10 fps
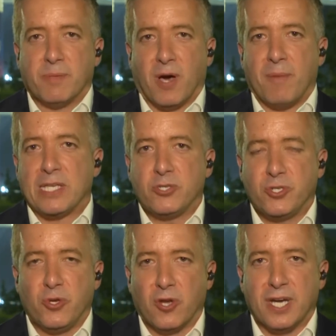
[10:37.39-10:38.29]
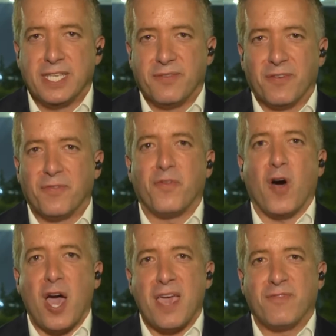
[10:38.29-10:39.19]
to buy Manchester United for
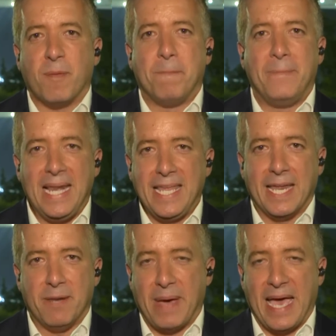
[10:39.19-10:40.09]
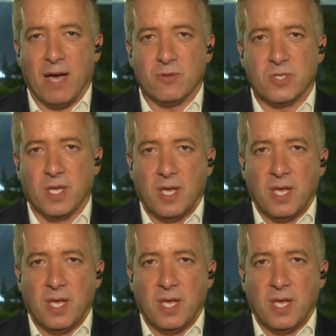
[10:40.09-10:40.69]
5 billion pounds.